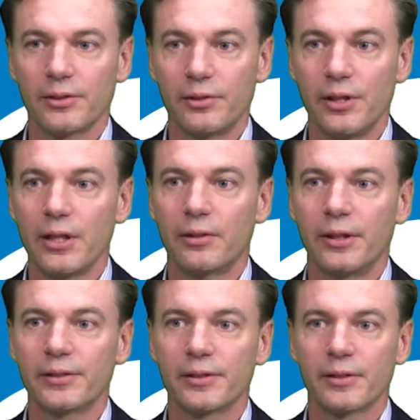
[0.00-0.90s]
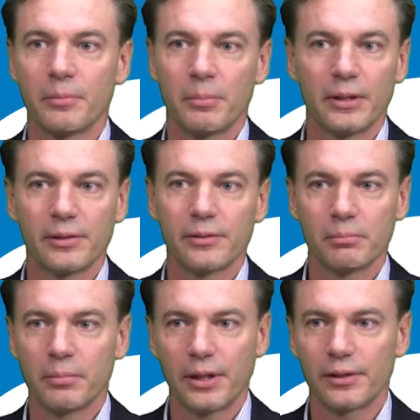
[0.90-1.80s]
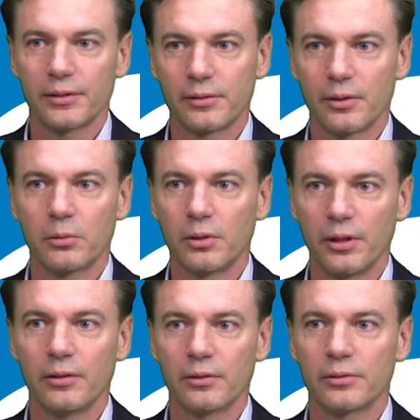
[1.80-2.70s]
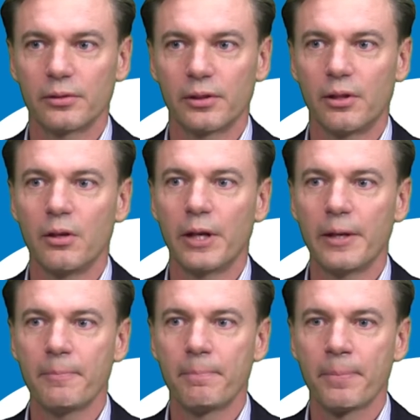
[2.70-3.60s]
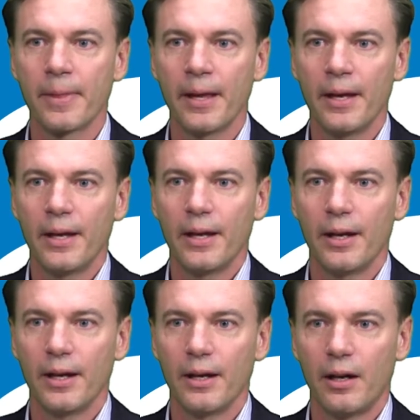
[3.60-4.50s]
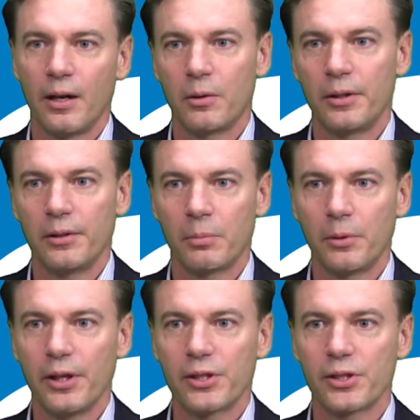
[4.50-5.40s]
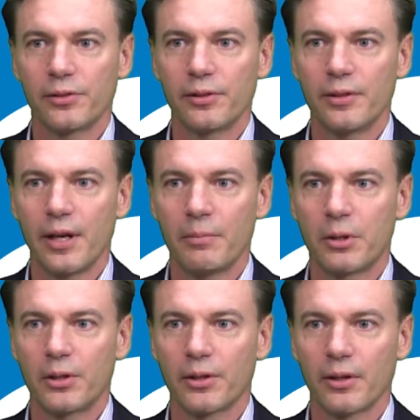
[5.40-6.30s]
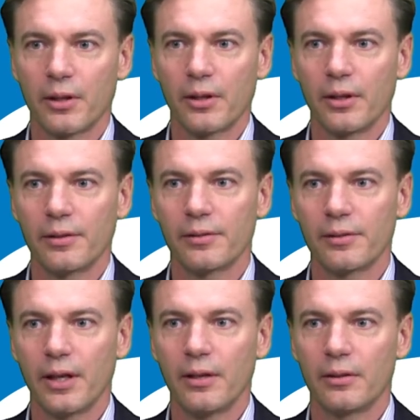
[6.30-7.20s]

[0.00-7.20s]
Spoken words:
decreased, but it's totally not growing. Our operations in Denmark is still